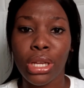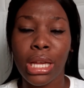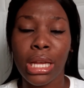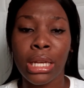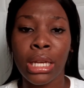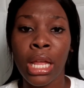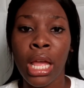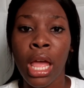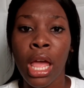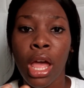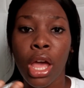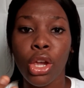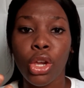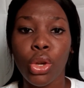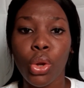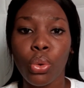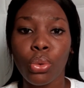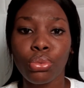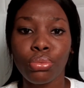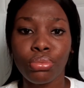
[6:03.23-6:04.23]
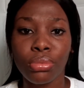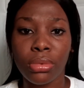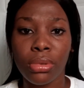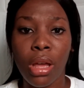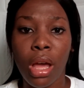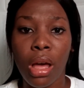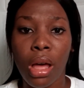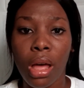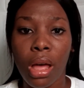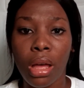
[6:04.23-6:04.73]
You can, you know,
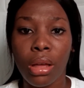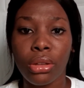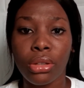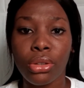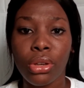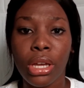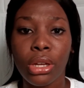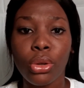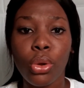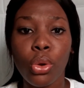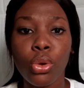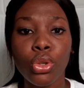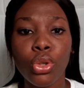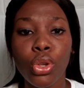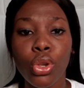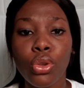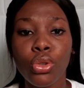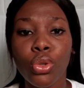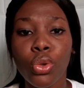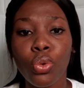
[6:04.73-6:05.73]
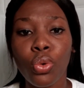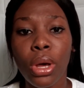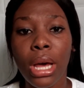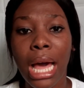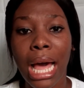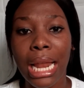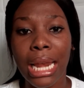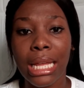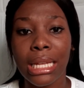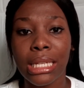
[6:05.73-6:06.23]
uh, you can also use Google
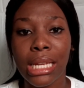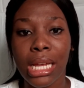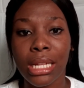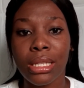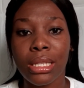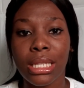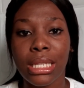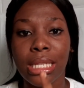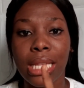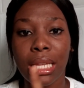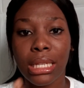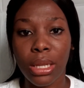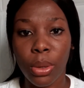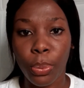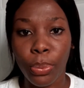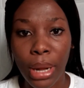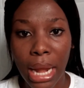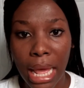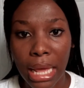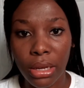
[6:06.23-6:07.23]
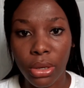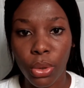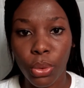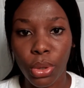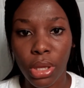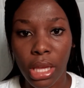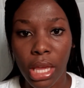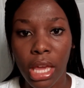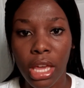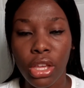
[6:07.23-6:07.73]
Calendar to set the plan,
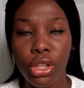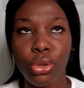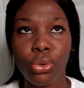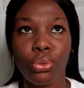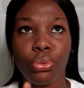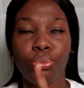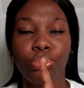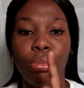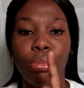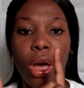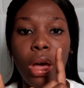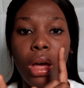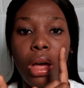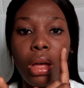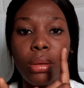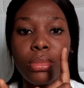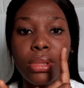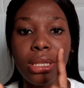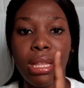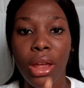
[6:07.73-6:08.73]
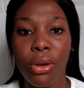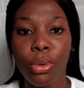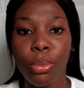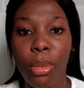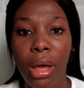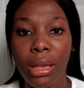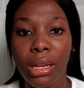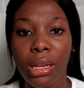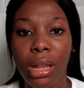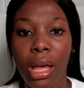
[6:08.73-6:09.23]
okay? You um, set
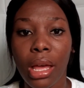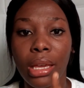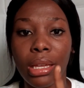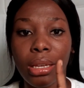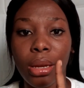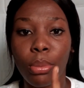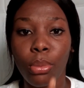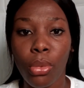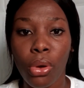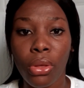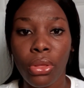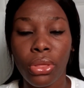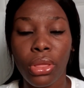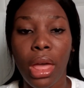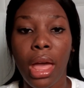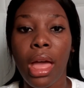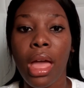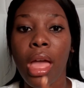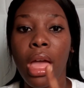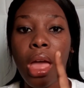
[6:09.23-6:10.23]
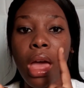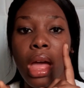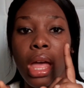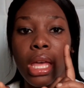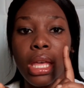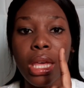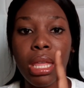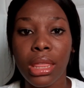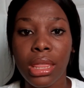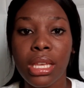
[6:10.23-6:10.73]
reminder in a month that
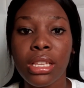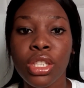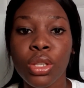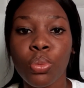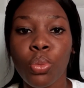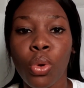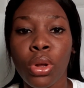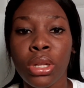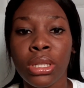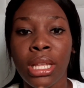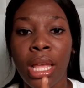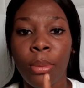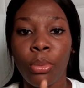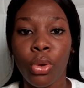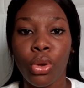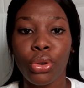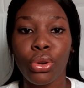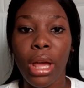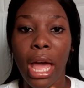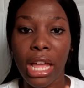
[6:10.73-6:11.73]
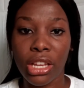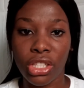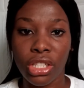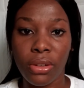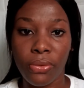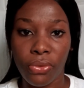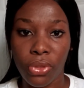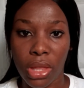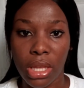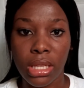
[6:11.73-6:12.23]
in this month, I'm going to
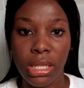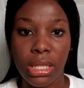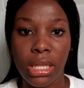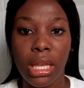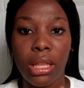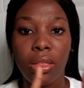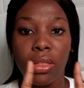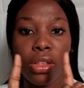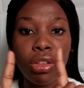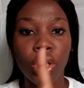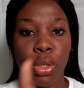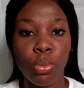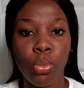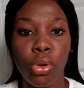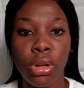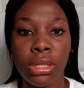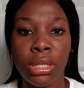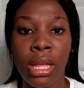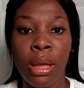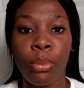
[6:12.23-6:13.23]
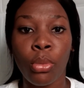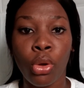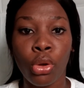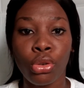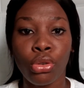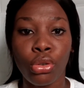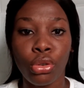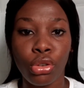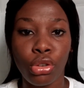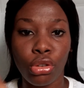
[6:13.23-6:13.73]
achieve this. In this month, I'm
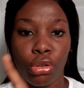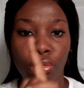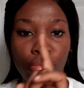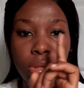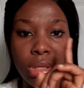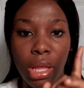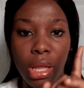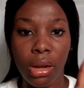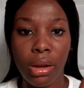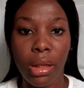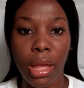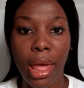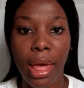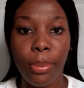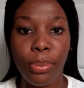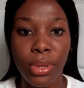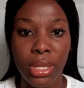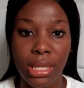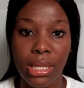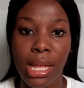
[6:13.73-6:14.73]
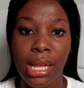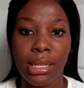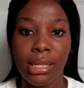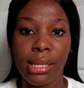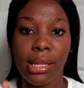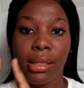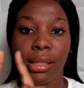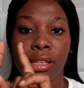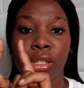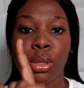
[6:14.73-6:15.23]
going to, you know, start a hair business.
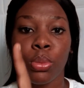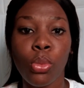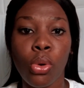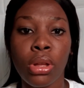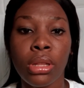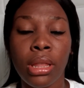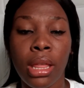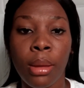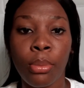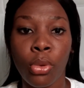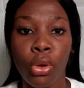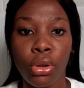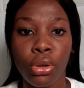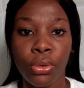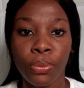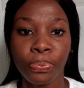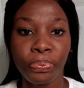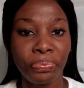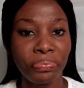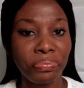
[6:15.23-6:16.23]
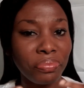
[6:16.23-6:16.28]
In this month, I'm going to,